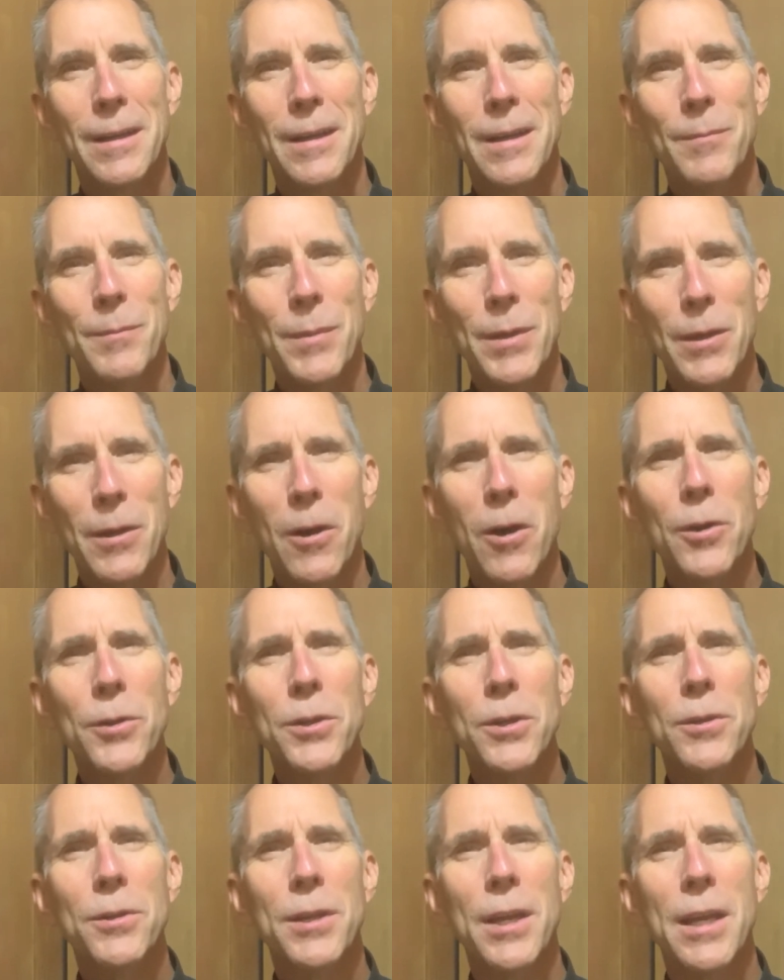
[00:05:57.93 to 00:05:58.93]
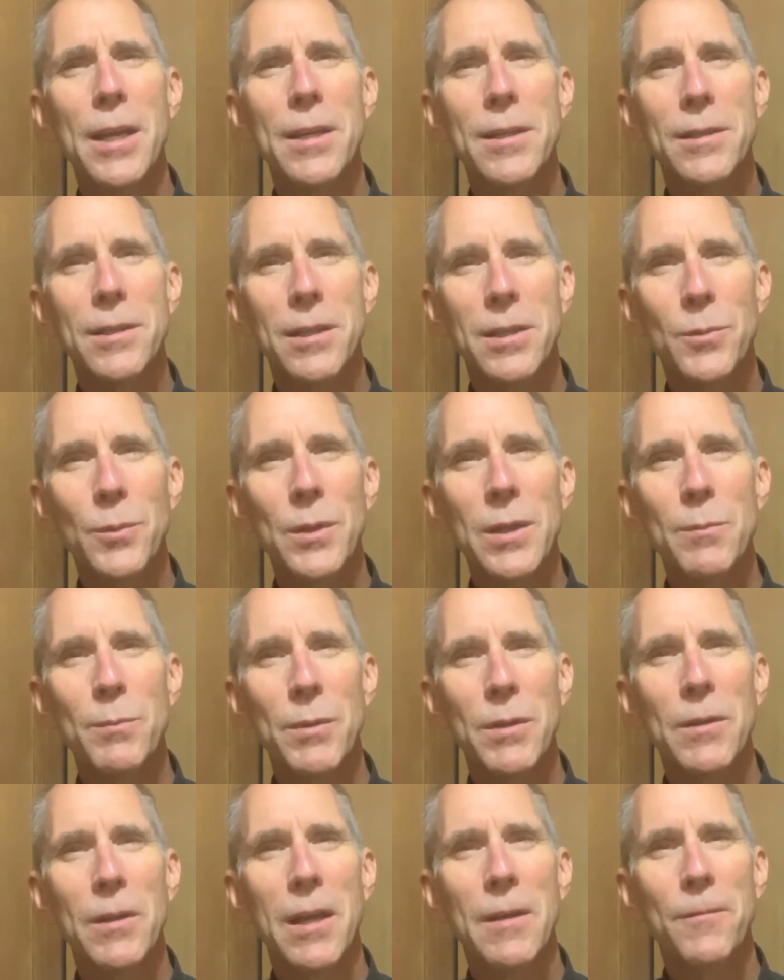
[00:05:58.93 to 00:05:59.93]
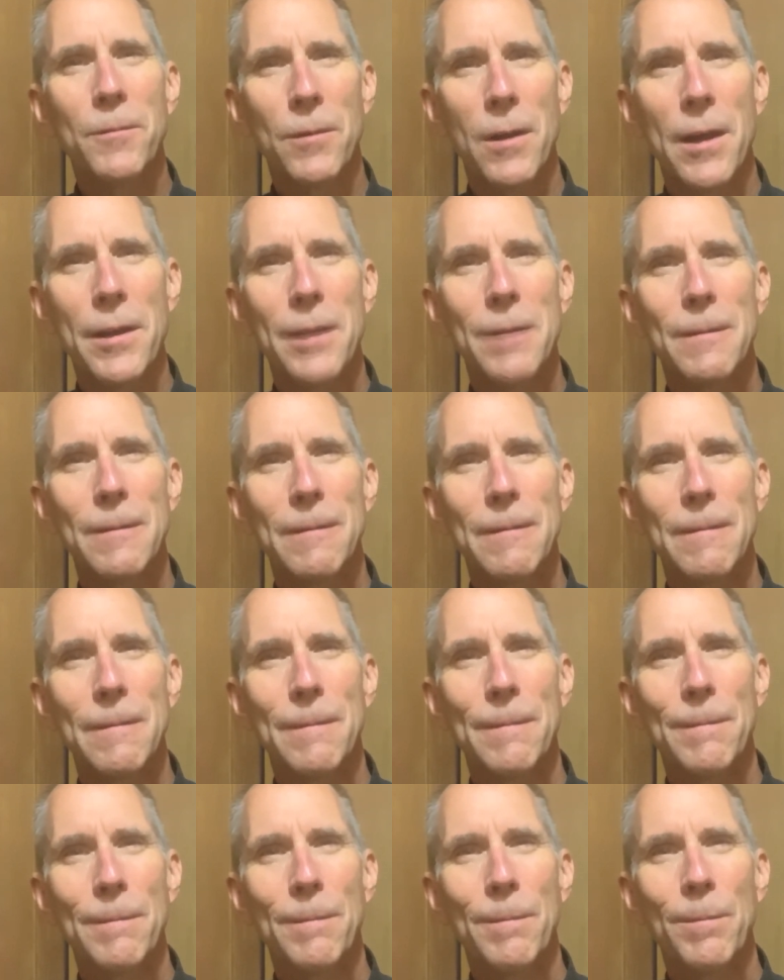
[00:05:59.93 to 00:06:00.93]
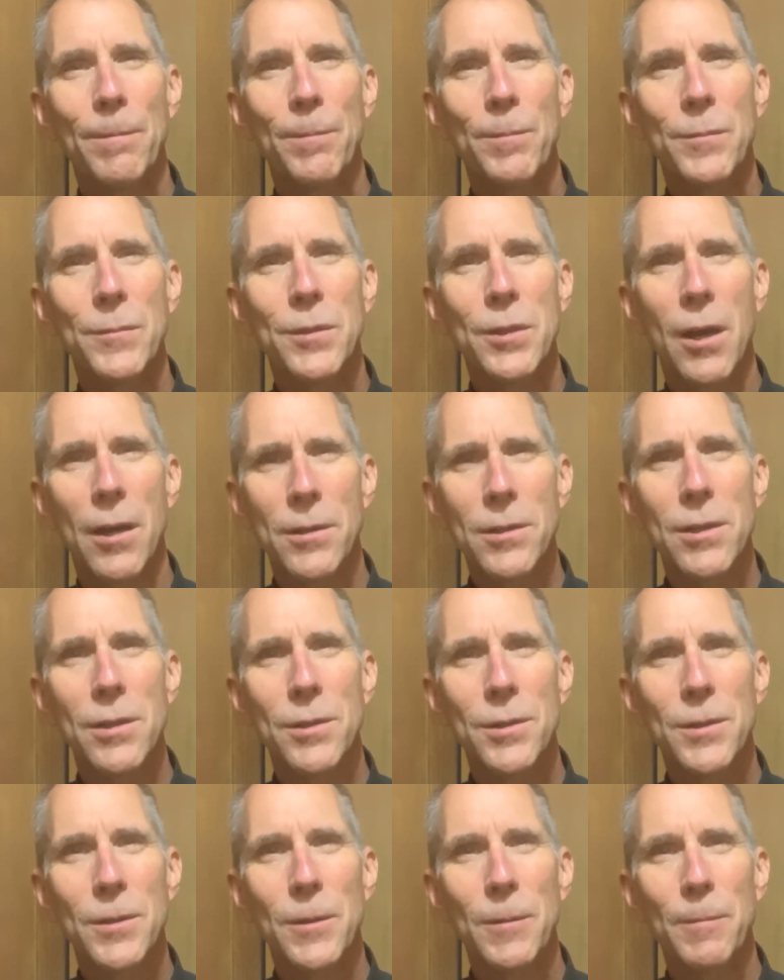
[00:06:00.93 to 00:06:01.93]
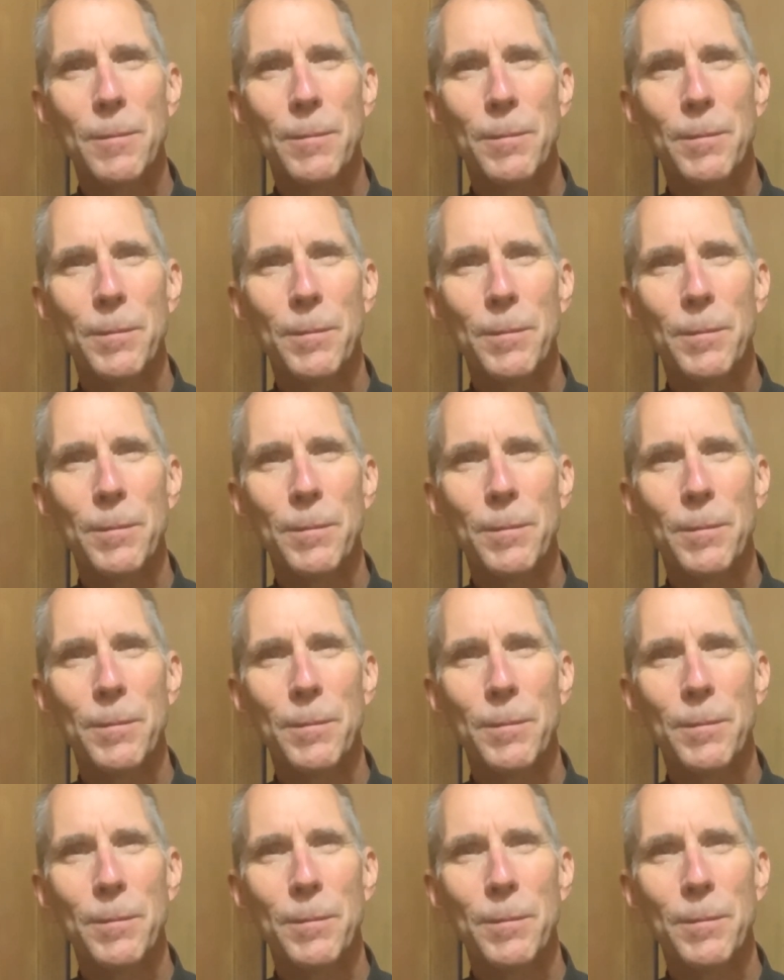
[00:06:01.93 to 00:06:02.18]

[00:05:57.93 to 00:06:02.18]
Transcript: may all your days this week be like Friday. Talk to you soon.